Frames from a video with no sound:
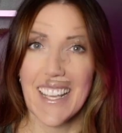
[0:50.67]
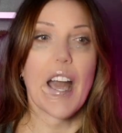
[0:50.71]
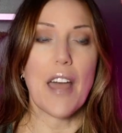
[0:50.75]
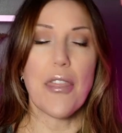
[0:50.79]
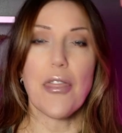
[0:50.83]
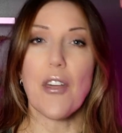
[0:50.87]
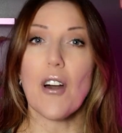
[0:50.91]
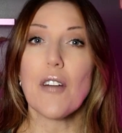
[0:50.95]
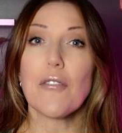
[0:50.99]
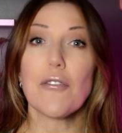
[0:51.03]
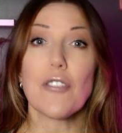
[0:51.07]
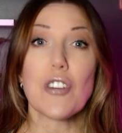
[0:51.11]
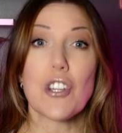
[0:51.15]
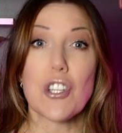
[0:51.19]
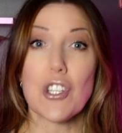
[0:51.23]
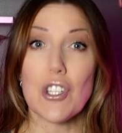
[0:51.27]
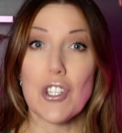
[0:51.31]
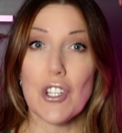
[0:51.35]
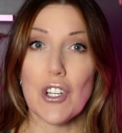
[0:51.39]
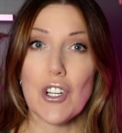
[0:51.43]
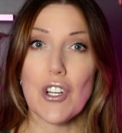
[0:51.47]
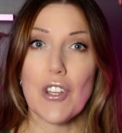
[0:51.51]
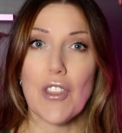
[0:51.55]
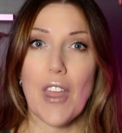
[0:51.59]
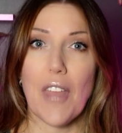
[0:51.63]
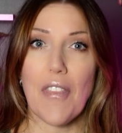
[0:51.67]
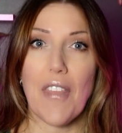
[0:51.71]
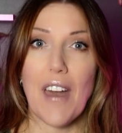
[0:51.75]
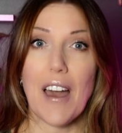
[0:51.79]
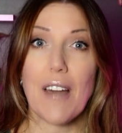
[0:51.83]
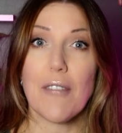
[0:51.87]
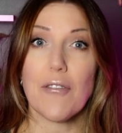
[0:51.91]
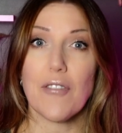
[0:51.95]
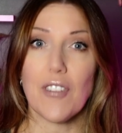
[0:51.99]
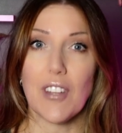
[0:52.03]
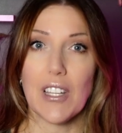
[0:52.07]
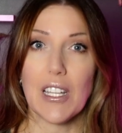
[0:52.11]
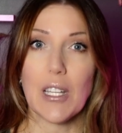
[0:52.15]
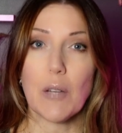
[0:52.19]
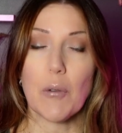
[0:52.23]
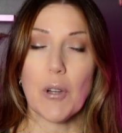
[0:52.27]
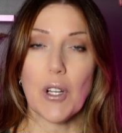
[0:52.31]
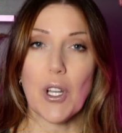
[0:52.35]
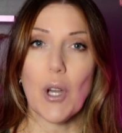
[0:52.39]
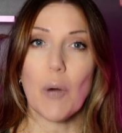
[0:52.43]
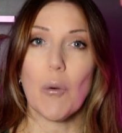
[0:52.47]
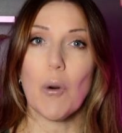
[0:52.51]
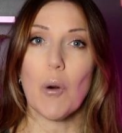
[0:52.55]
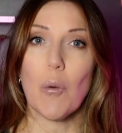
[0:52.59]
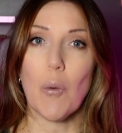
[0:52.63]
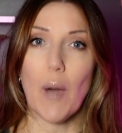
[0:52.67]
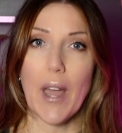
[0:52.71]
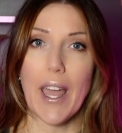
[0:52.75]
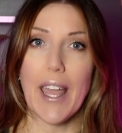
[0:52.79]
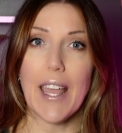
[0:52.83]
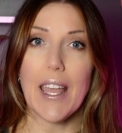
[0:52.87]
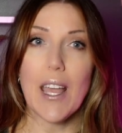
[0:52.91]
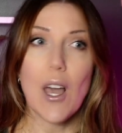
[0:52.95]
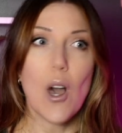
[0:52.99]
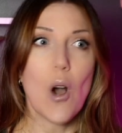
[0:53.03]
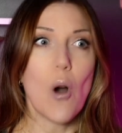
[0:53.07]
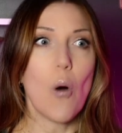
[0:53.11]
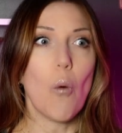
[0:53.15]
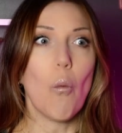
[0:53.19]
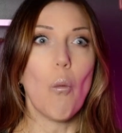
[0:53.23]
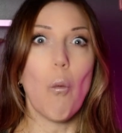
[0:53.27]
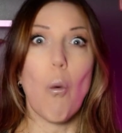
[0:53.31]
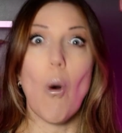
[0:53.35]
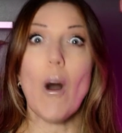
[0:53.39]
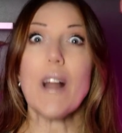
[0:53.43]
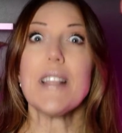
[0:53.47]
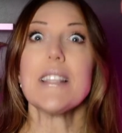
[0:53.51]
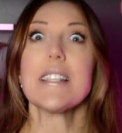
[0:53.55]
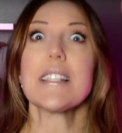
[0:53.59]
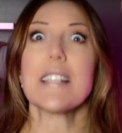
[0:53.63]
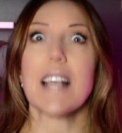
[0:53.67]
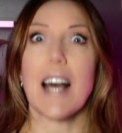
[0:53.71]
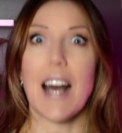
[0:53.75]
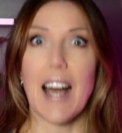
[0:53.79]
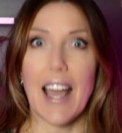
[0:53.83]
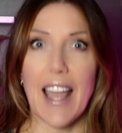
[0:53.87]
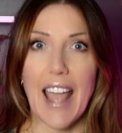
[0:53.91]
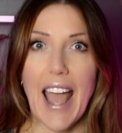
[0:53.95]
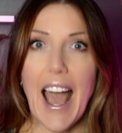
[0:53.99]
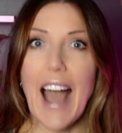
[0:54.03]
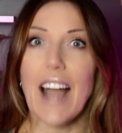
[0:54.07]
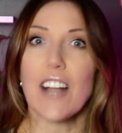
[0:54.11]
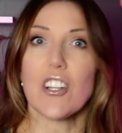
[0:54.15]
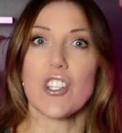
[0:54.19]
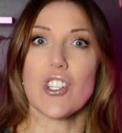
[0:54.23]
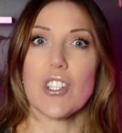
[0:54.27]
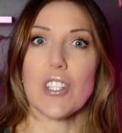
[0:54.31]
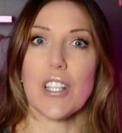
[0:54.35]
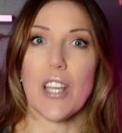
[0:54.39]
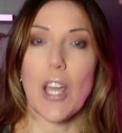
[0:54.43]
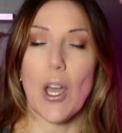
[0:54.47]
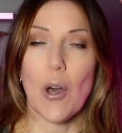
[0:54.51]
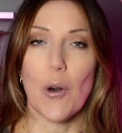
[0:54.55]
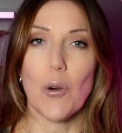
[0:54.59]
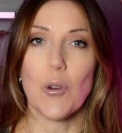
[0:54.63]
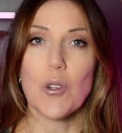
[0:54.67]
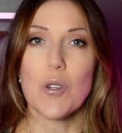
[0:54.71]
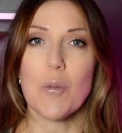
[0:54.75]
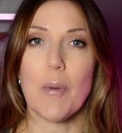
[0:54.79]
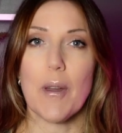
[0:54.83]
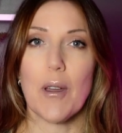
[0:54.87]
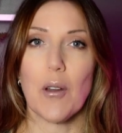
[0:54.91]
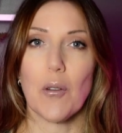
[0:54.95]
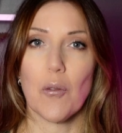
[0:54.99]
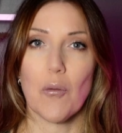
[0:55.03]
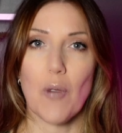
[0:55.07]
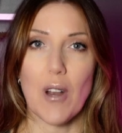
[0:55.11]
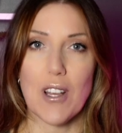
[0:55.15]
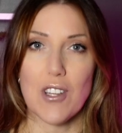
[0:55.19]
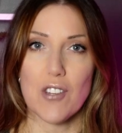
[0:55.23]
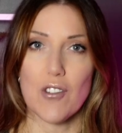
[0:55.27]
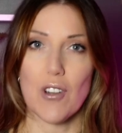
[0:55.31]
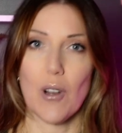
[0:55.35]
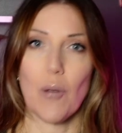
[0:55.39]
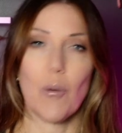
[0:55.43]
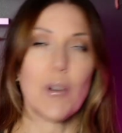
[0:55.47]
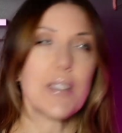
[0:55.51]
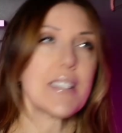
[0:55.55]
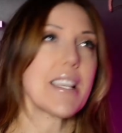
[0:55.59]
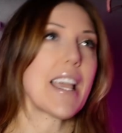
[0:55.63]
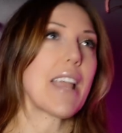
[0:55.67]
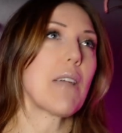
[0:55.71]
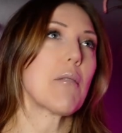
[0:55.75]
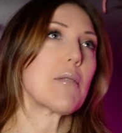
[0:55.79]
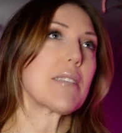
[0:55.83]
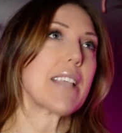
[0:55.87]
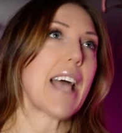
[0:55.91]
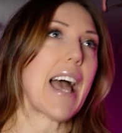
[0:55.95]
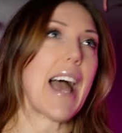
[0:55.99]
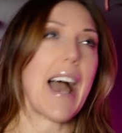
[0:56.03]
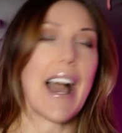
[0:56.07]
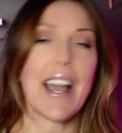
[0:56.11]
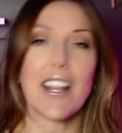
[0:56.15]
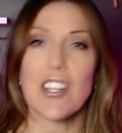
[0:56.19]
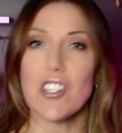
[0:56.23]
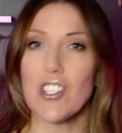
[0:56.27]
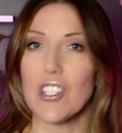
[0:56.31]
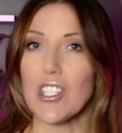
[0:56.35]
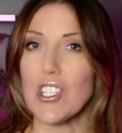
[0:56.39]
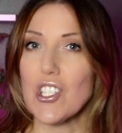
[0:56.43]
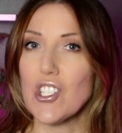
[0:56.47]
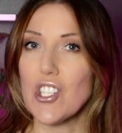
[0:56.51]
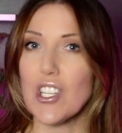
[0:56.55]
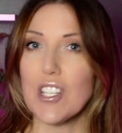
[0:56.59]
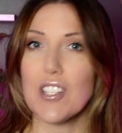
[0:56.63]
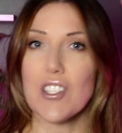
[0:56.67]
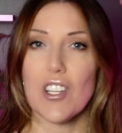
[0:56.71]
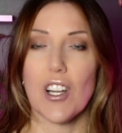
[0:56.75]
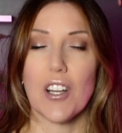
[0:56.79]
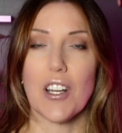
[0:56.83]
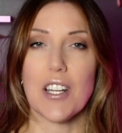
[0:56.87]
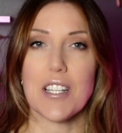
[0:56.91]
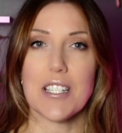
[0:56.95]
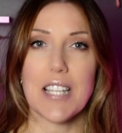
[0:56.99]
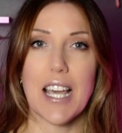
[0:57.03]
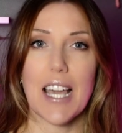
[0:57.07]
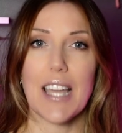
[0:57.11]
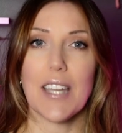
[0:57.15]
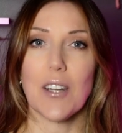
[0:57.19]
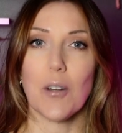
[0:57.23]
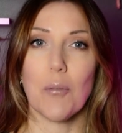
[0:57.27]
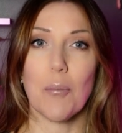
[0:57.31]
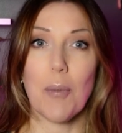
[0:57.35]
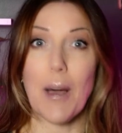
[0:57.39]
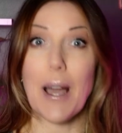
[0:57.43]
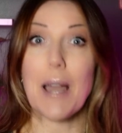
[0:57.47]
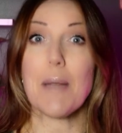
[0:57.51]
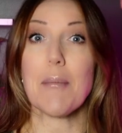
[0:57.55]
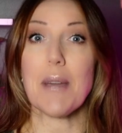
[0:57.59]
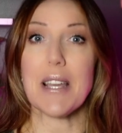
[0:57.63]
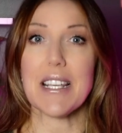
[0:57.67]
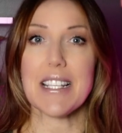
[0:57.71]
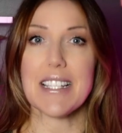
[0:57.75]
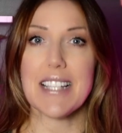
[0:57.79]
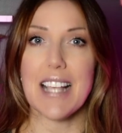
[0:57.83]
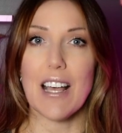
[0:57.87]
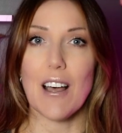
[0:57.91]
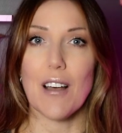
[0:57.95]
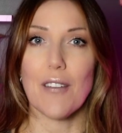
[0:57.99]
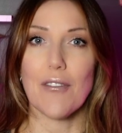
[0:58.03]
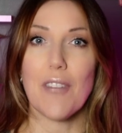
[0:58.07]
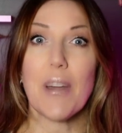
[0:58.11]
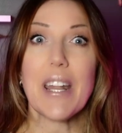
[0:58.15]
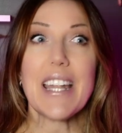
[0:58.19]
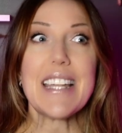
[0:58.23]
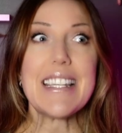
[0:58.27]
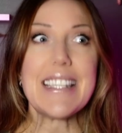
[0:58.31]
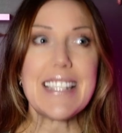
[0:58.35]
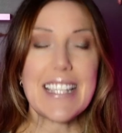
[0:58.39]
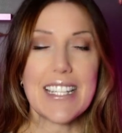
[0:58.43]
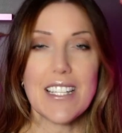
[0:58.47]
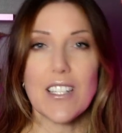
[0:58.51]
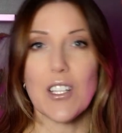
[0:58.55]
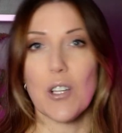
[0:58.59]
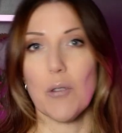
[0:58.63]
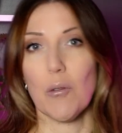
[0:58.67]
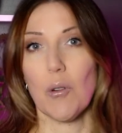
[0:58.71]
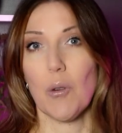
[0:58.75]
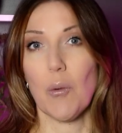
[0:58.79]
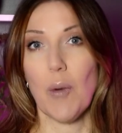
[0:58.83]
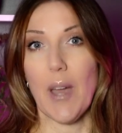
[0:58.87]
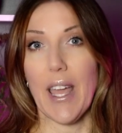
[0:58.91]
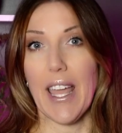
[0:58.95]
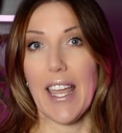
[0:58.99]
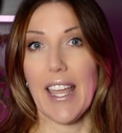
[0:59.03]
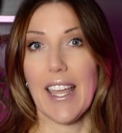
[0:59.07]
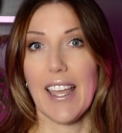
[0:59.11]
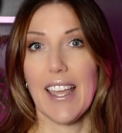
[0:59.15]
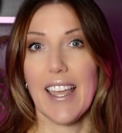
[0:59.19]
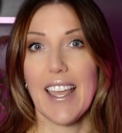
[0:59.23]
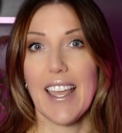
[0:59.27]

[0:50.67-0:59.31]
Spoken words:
I thought for sure that that feeling would go away once I actually owned my own restaurant, once I was actually just on a title by myself, but it didn't go away.